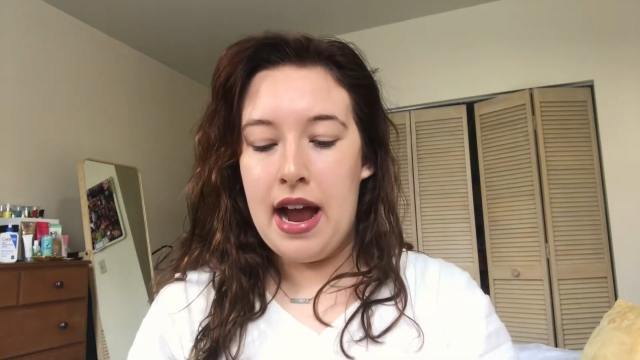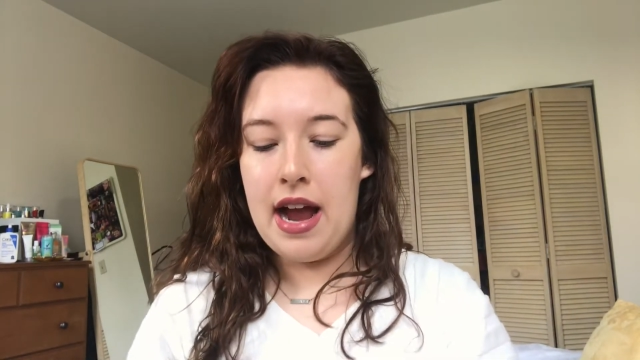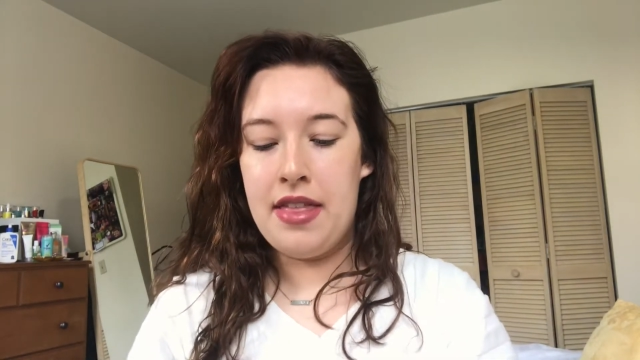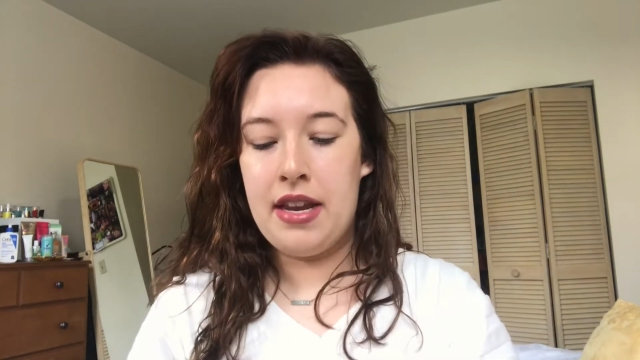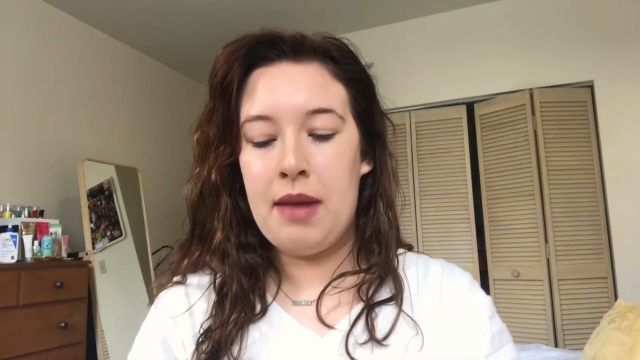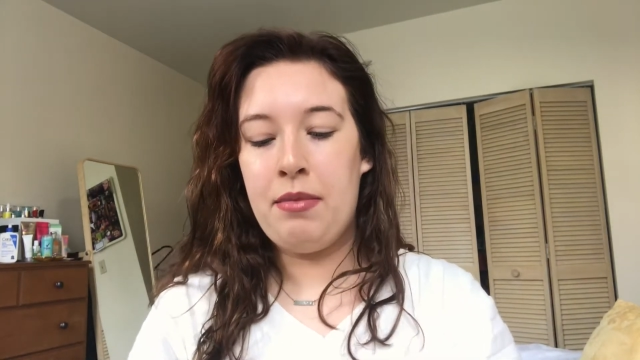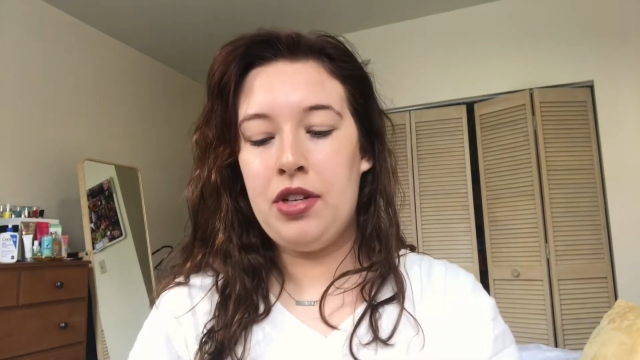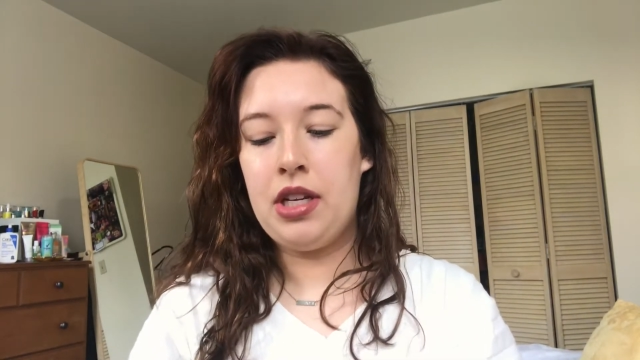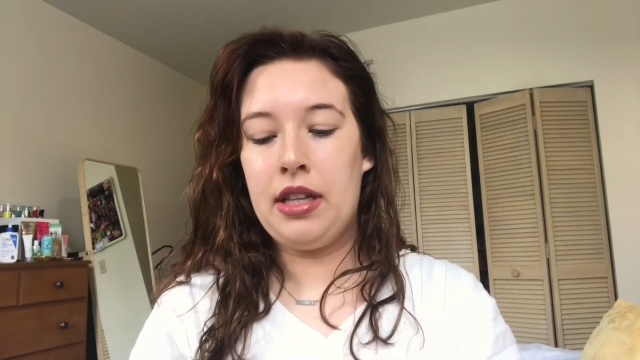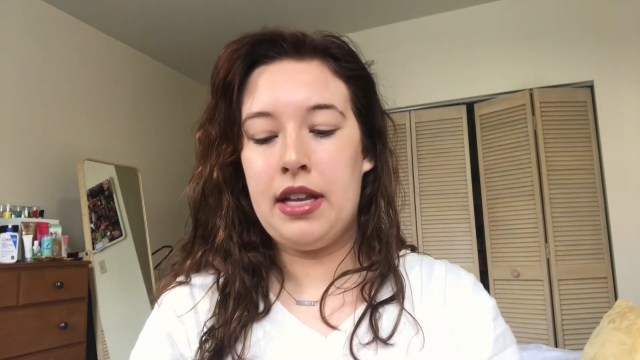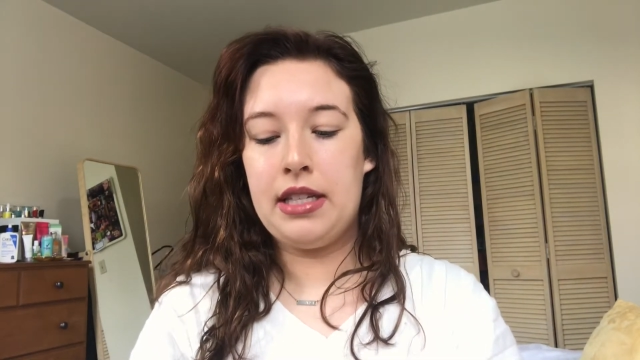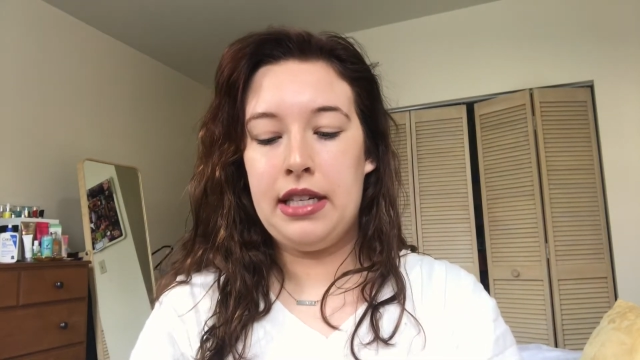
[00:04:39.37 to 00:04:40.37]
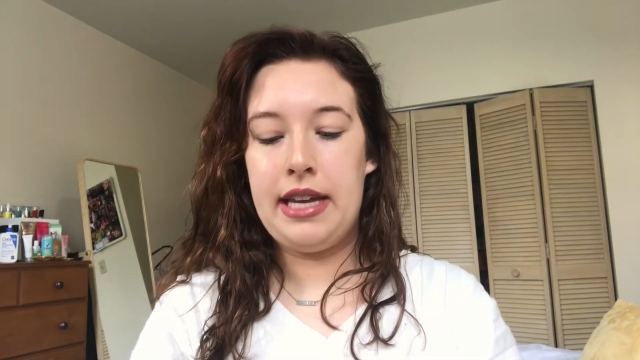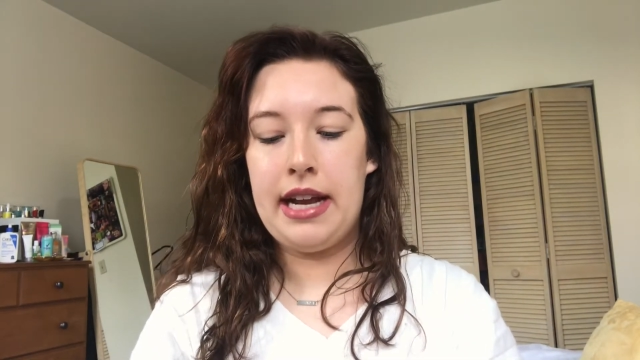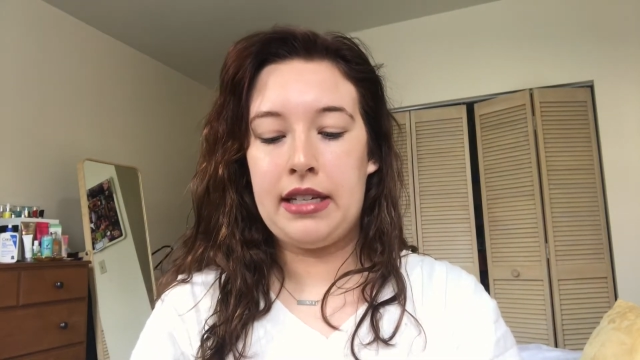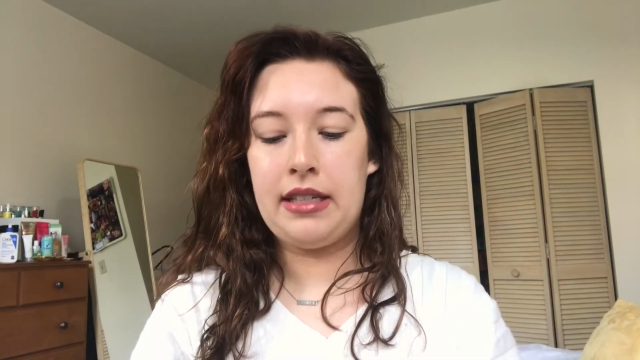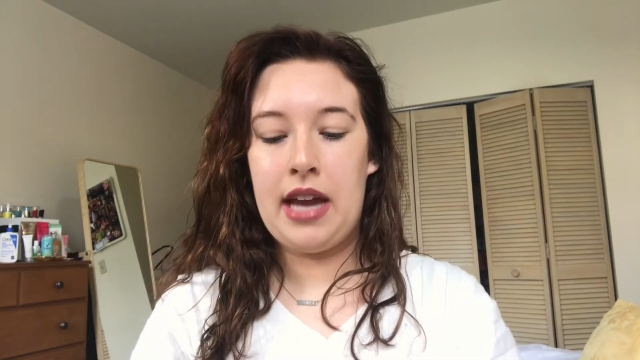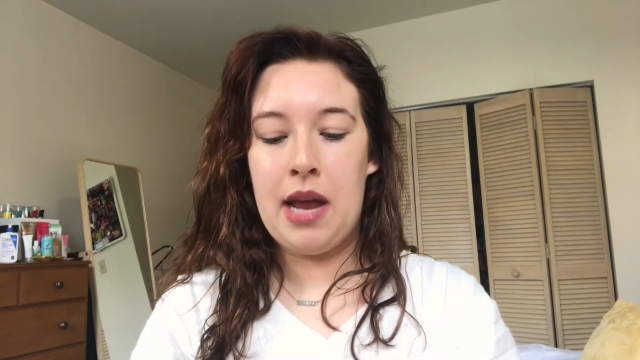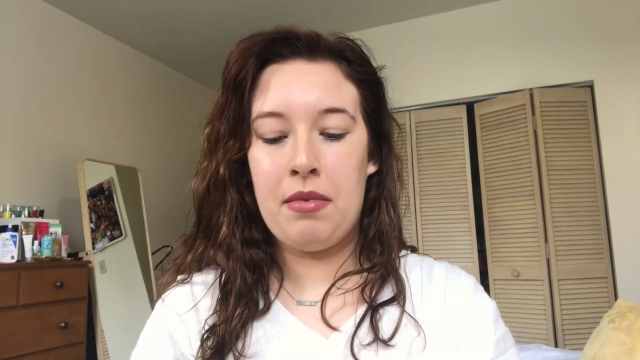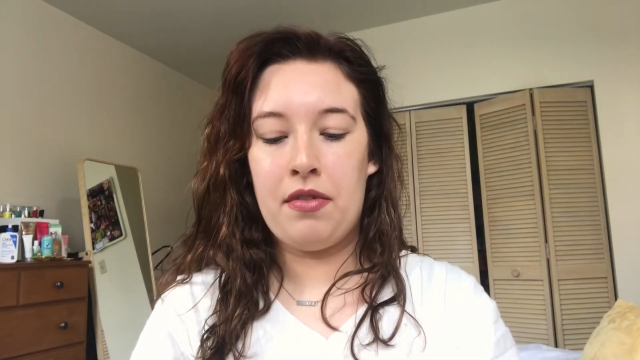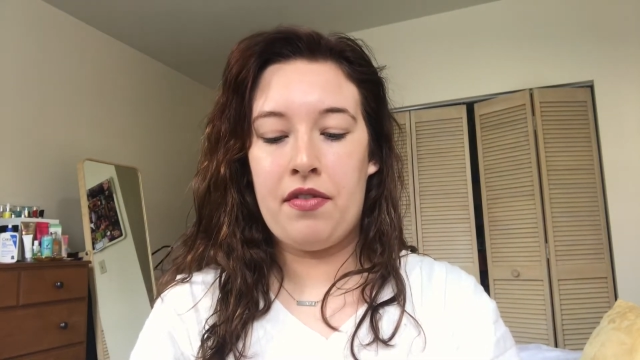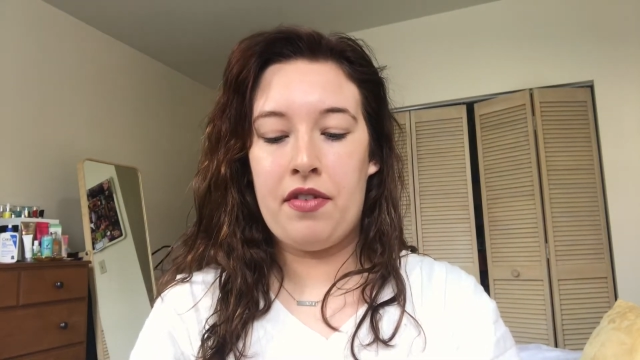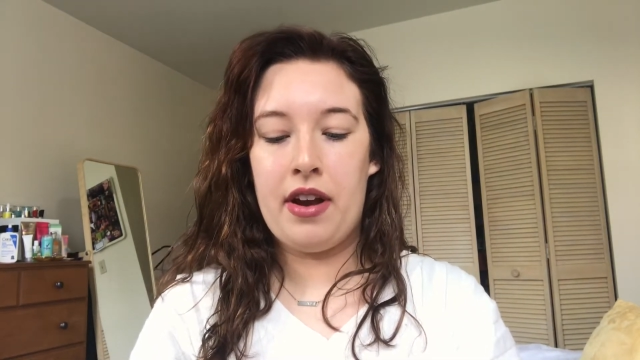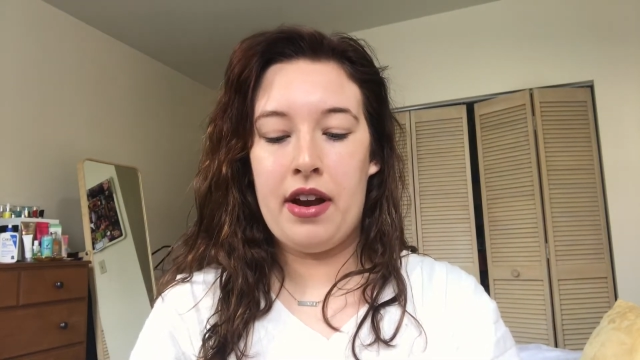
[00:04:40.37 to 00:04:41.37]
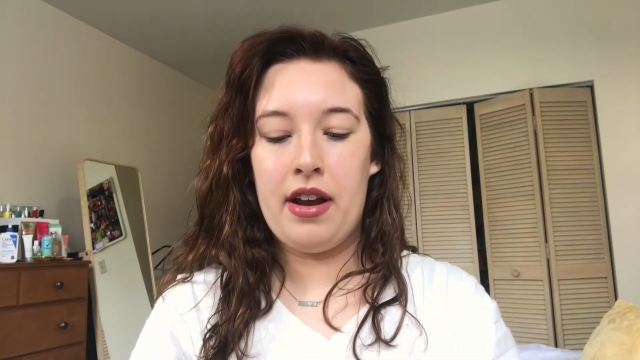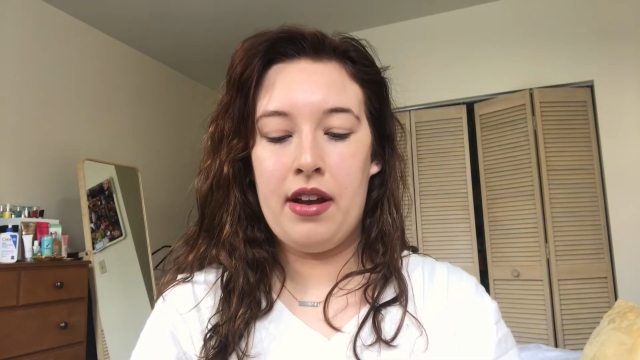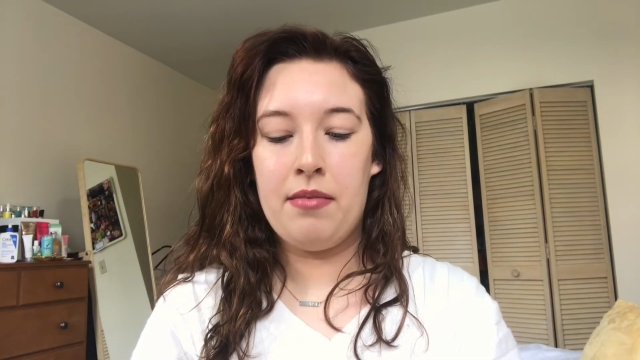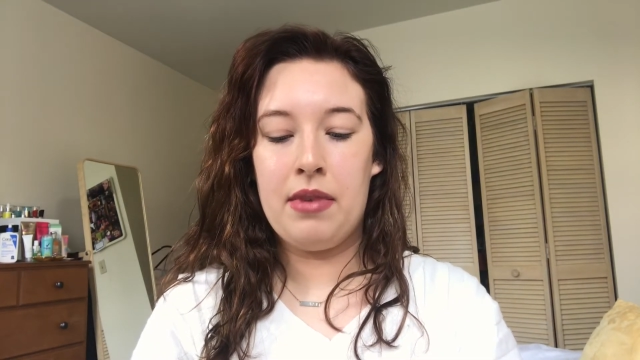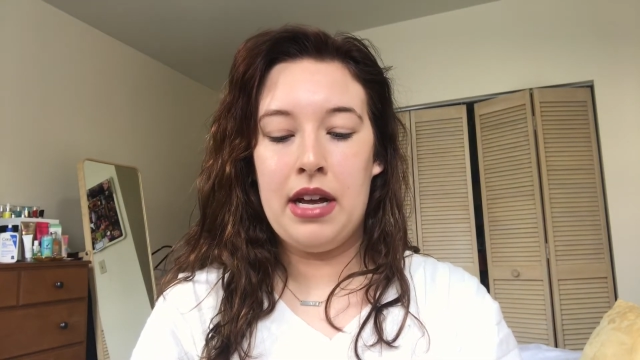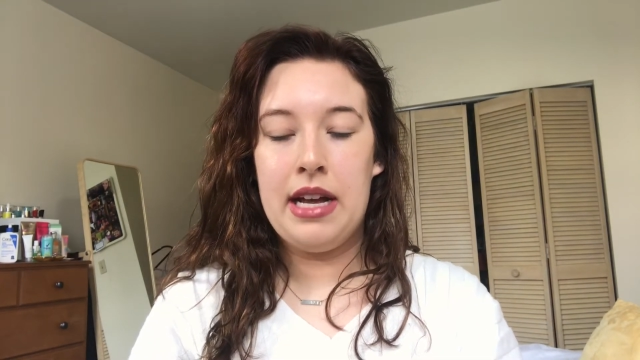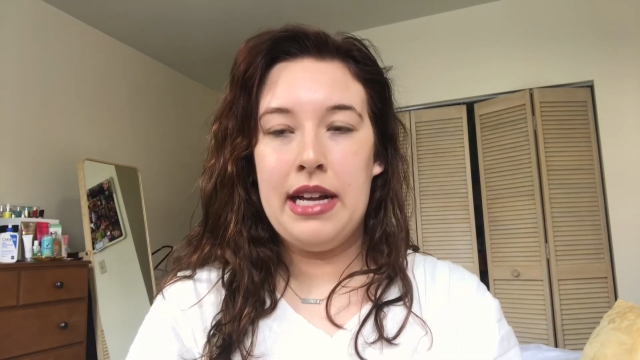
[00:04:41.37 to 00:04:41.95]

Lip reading: And then I'm using this NYX Tame and Frame